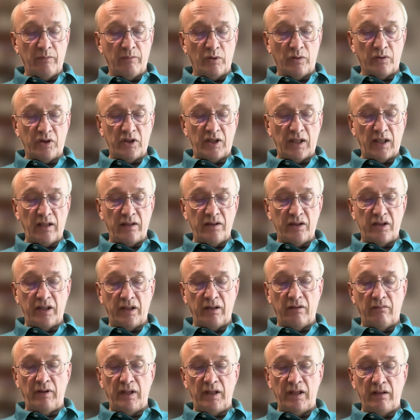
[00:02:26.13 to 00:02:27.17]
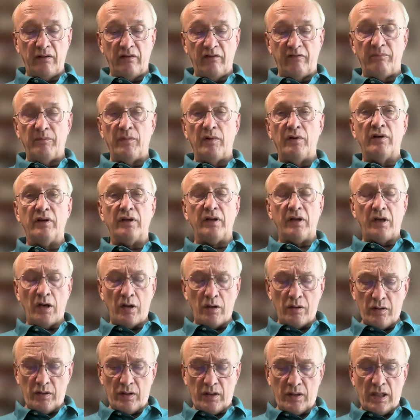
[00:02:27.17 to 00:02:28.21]
more challenging arena of
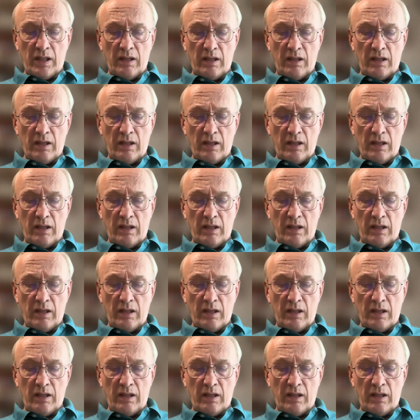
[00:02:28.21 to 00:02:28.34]
Morocco